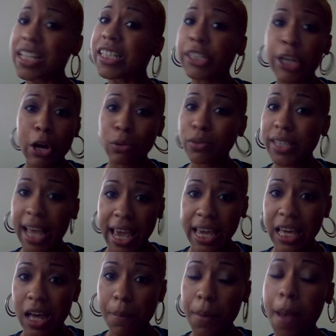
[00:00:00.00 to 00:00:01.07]
Don't take
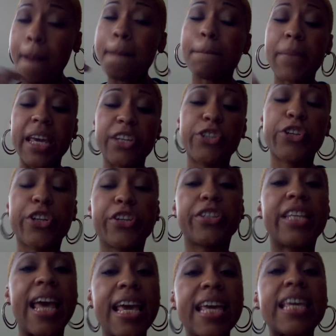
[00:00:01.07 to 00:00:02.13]
them. Make sure you're
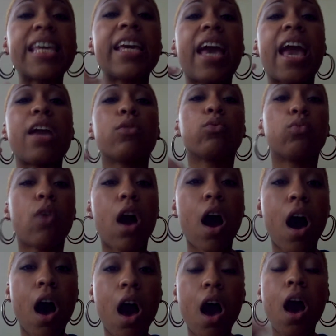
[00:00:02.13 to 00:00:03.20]
taking a
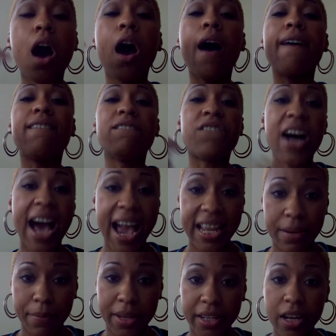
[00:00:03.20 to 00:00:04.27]
raw
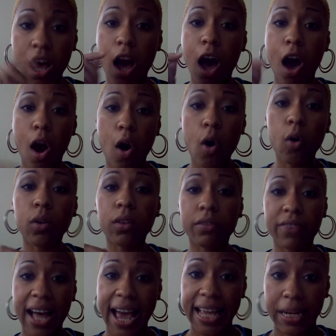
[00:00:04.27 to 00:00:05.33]
vitamin, a whole
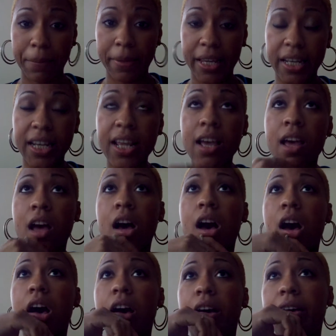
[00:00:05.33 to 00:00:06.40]
vitamin.
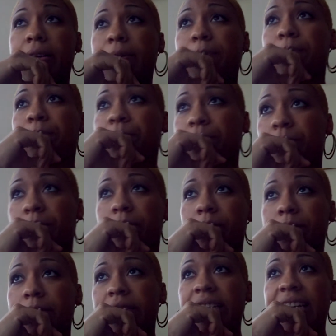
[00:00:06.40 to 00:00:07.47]
Um
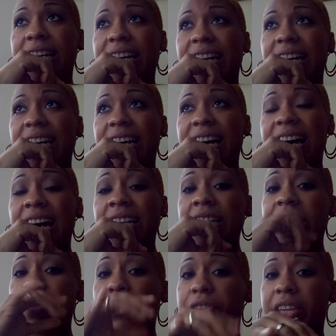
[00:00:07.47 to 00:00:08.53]

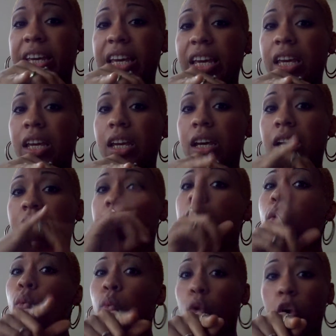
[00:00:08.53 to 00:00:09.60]
another thing,
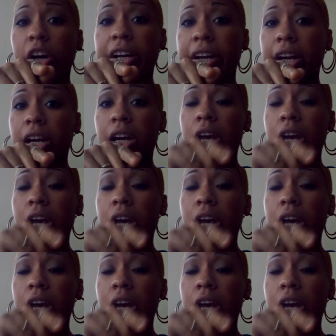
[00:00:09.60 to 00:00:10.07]
water.